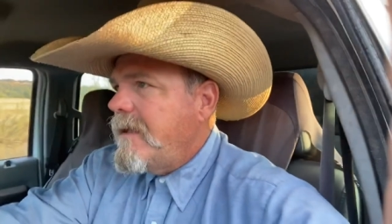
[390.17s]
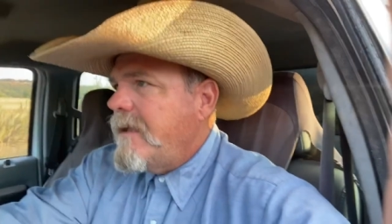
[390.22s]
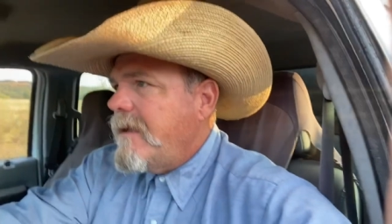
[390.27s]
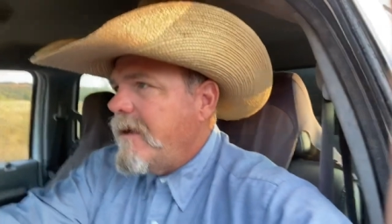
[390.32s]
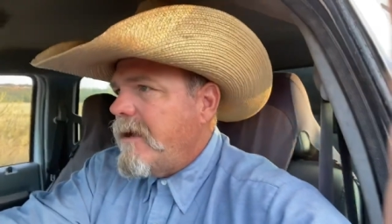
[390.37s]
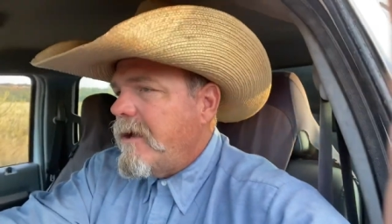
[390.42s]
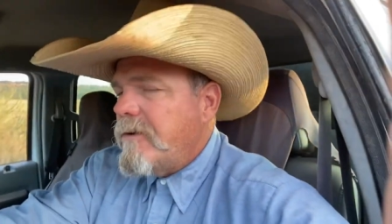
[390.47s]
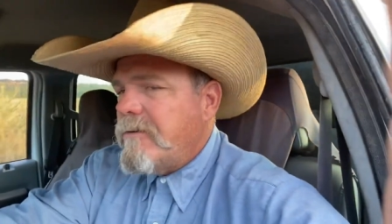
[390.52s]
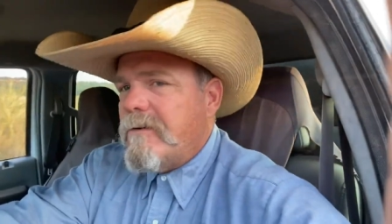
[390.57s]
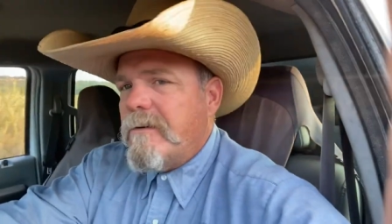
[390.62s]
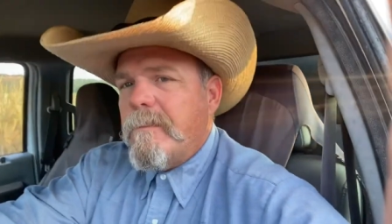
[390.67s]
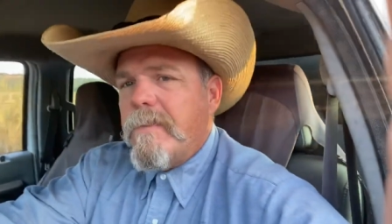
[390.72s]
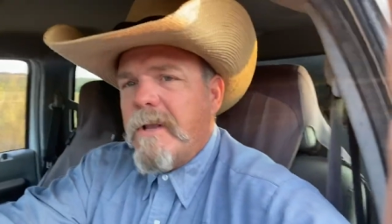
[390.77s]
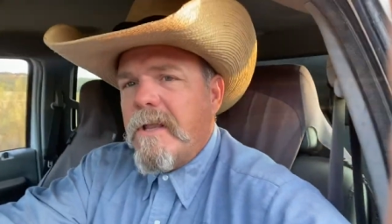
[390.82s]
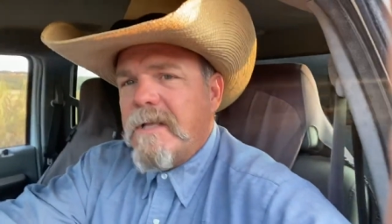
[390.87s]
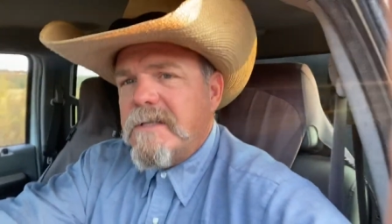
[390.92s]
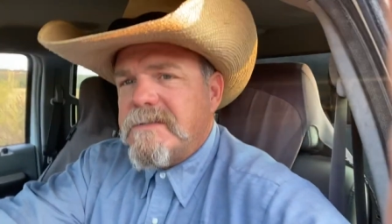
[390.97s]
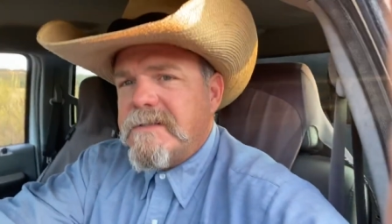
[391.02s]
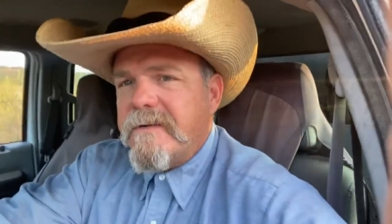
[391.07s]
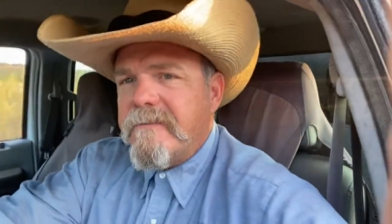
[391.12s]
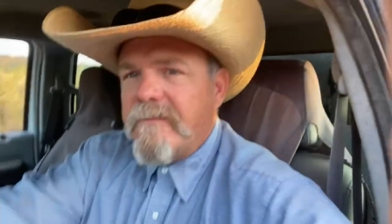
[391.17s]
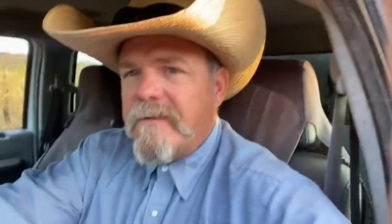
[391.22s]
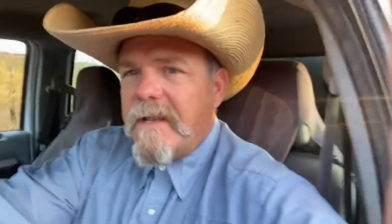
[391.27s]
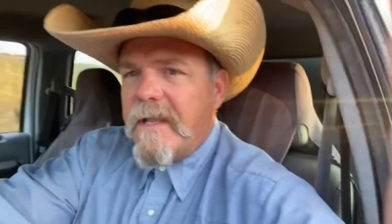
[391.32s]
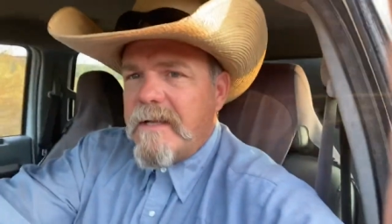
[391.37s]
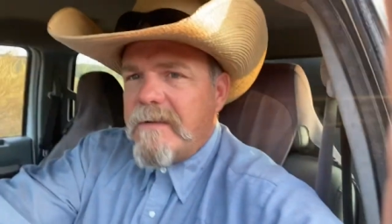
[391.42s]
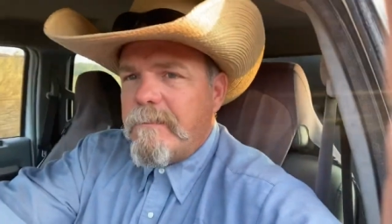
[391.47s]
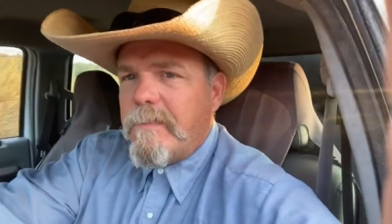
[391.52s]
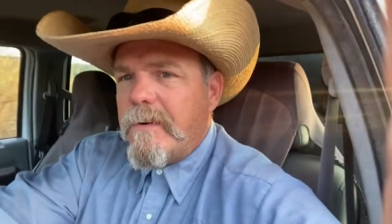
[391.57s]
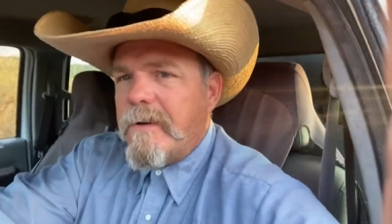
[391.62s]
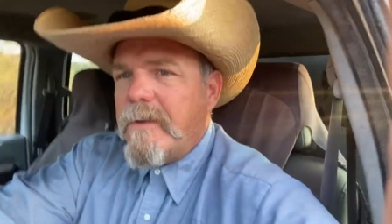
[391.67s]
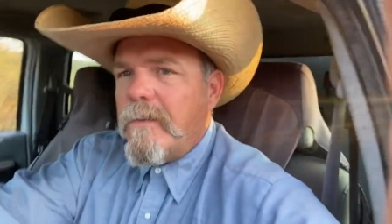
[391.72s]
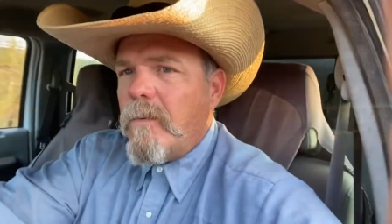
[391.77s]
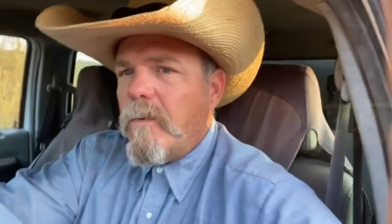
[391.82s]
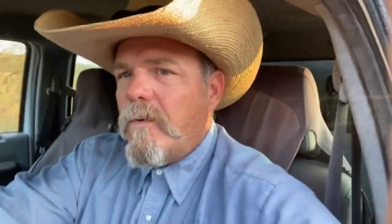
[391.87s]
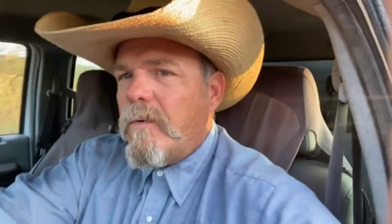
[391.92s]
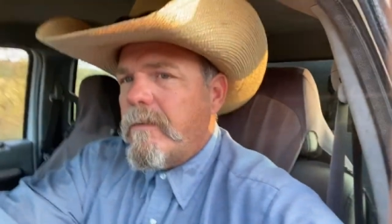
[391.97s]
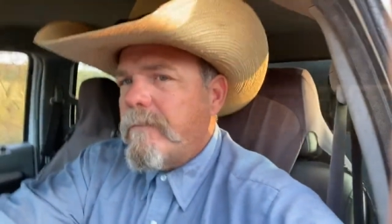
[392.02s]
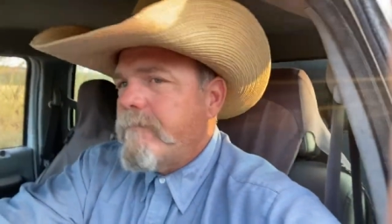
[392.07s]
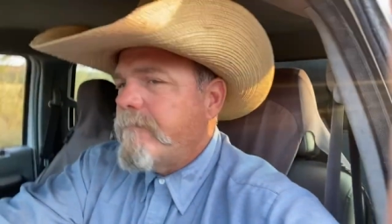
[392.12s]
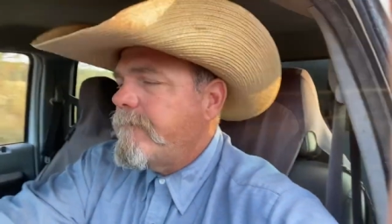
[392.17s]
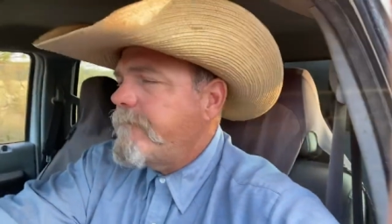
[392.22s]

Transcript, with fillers: 100 plus every day, pretty warm.